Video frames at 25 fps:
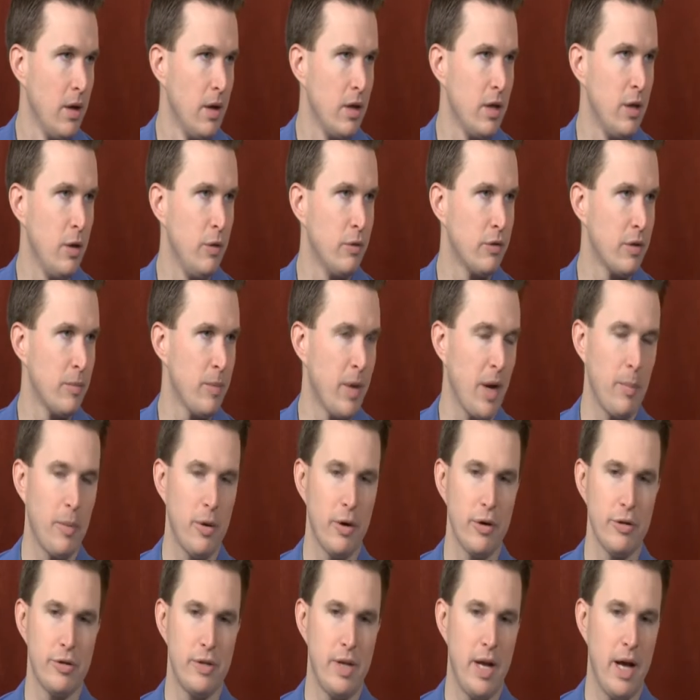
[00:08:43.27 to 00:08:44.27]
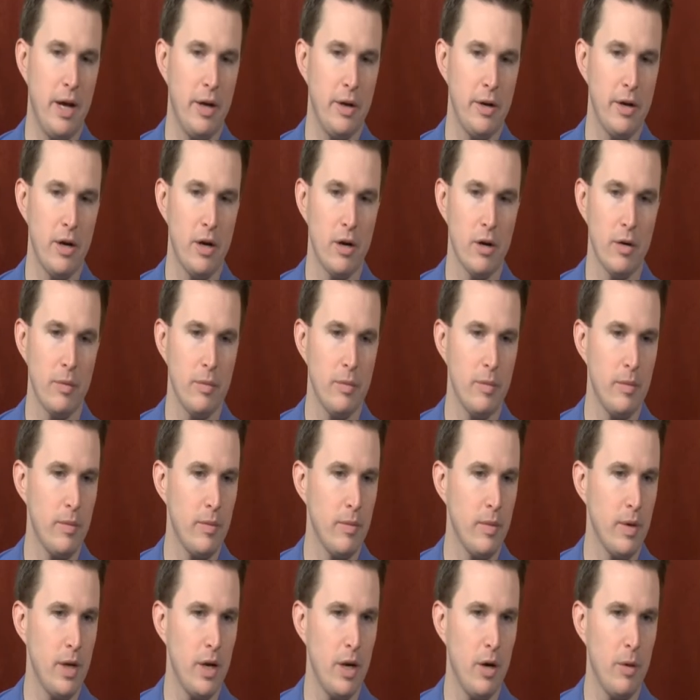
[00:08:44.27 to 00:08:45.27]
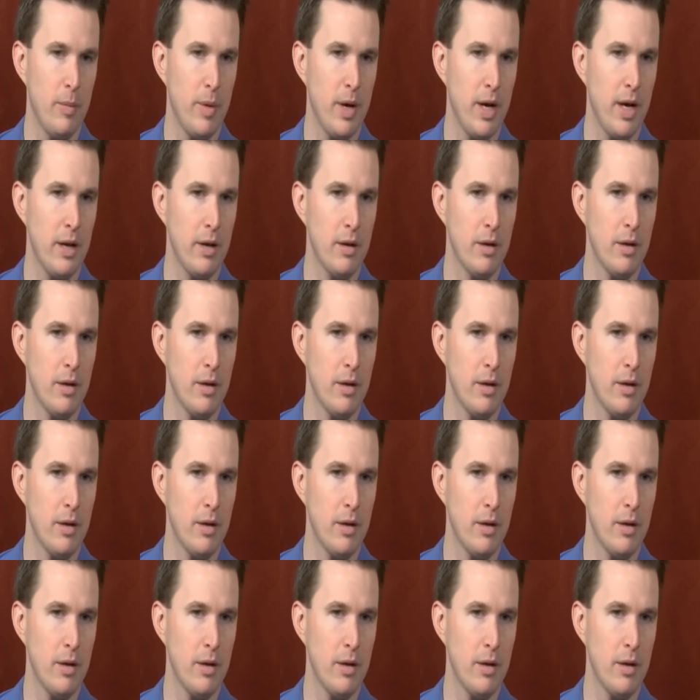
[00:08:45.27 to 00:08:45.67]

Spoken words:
using my personality or my